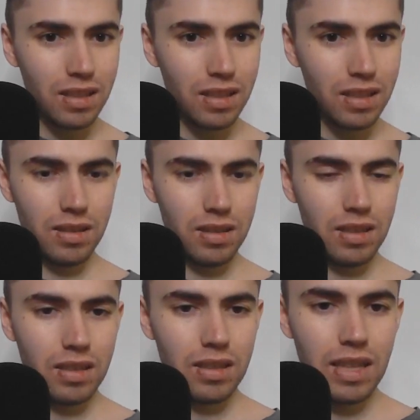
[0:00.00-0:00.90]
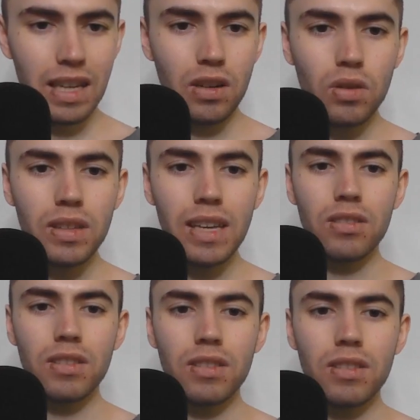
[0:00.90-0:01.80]
They can hold the other team to 7.
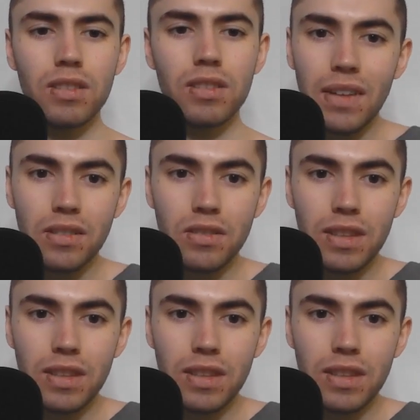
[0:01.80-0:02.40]
So that's how that